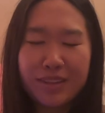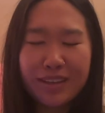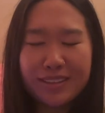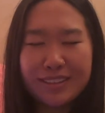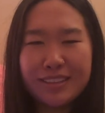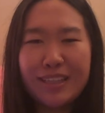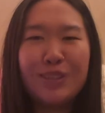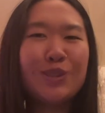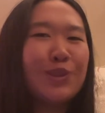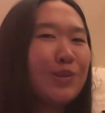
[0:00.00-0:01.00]

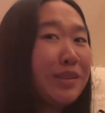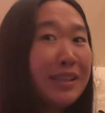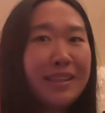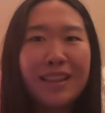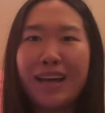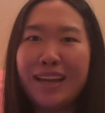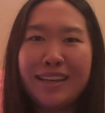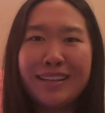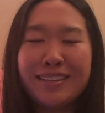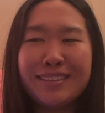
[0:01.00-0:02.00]
sensually
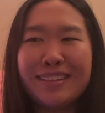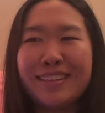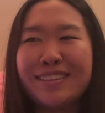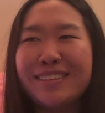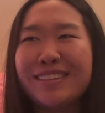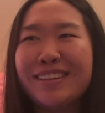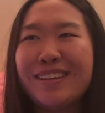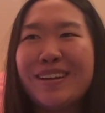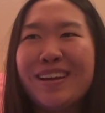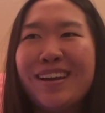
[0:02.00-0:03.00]
light and
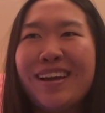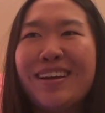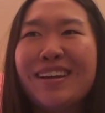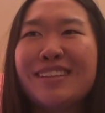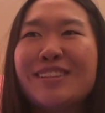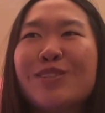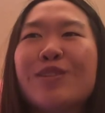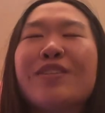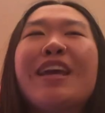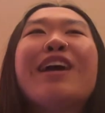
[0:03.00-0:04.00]
sort
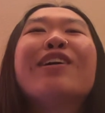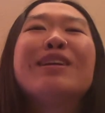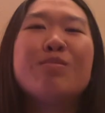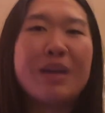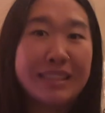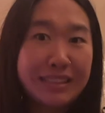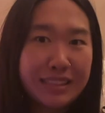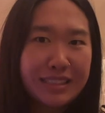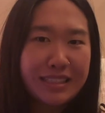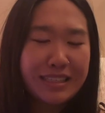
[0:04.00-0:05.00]
of carried by
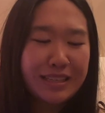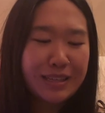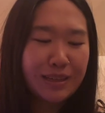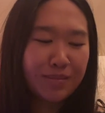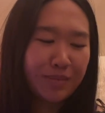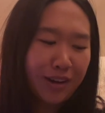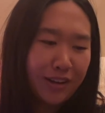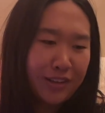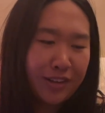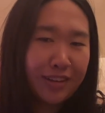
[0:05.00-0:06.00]
steam
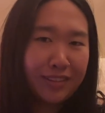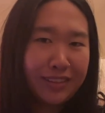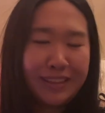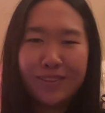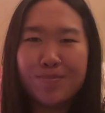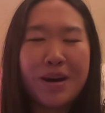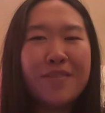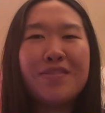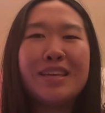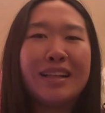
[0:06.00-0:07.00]
on your little
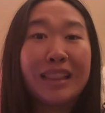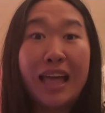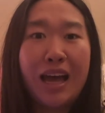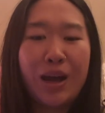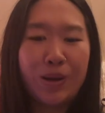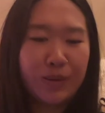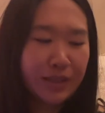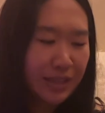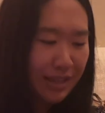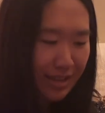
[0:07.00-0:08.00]
puffy cloud.
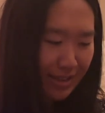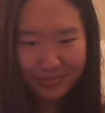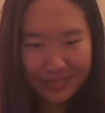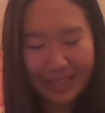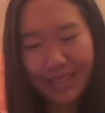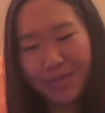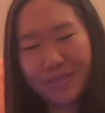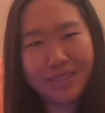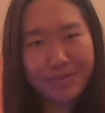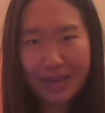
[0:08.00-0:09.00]
And then with
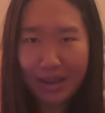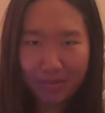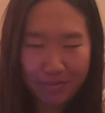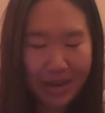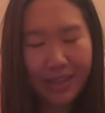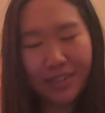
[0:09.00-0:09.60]
some chamomile